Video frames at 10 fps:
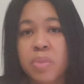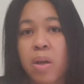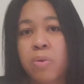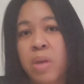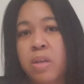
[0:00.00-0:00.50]

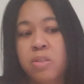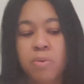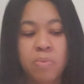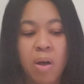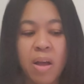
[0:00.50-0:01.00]
Okay,
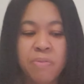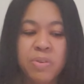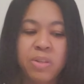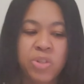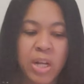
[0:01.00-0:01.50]
so IV
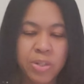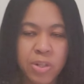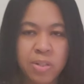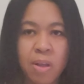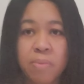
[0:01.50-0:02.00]

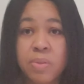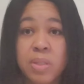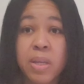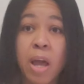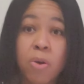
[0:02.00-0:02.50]
injection is
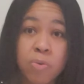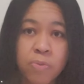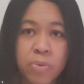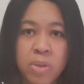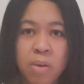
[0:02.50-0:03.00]
obviously out
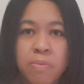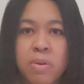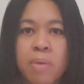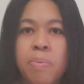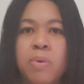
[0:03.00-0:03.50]
for the
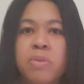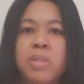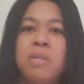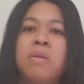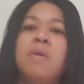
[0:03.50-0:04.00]
everyday
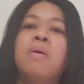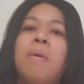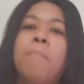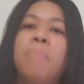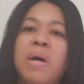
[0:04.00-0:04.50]
person,
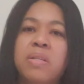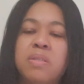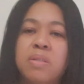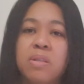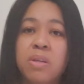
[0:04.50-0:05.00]

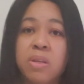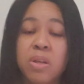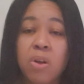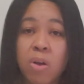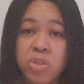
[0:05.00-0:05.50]
but it
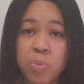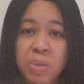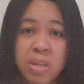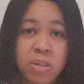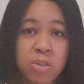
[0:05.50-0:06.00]
can also
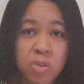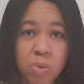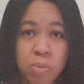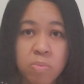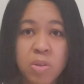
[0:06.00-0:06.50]
be
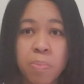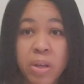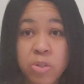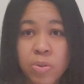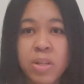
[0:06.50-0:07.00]
consumed
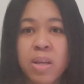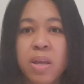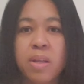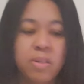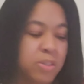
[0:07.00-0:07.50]
by drinking
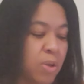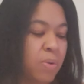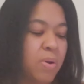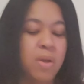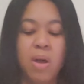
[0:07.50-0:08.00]
it.
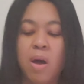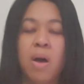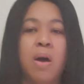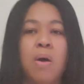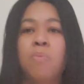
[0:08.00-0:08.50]
So
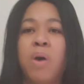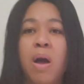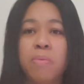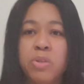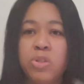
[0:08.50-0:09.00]
what
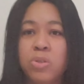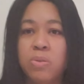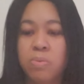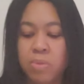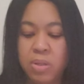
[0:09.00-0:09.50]
I would
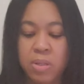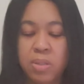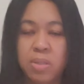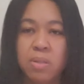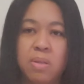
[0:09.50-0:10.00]
do is,